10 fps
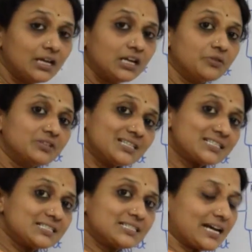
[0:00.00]
Now this
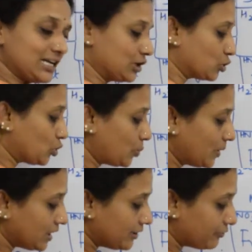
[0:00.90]
acyl group,
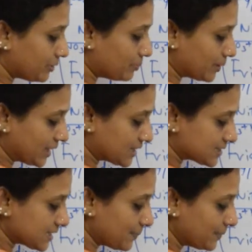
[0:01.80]
if it
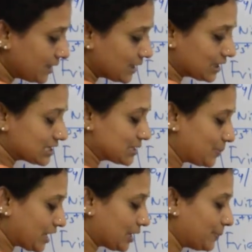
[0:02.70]
breaks up, this will
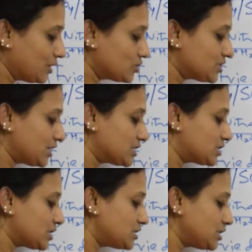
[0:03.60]
break up into
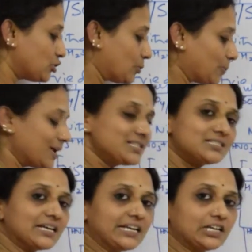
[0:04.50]
CH3CO
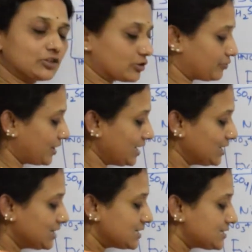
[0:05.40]
plus an electrophile,
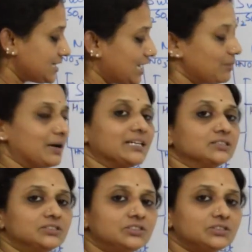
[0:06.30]
Cl
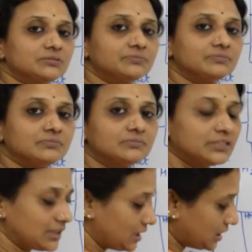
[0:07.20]
minus.
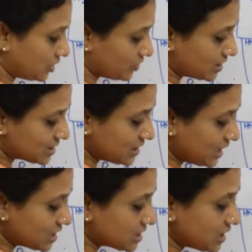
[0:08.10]
Now this
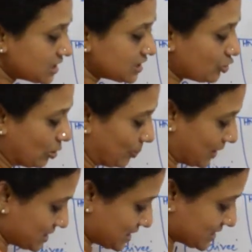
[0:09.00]
CH3CO
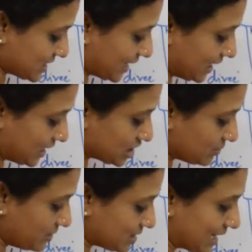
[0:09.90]
plus acylation means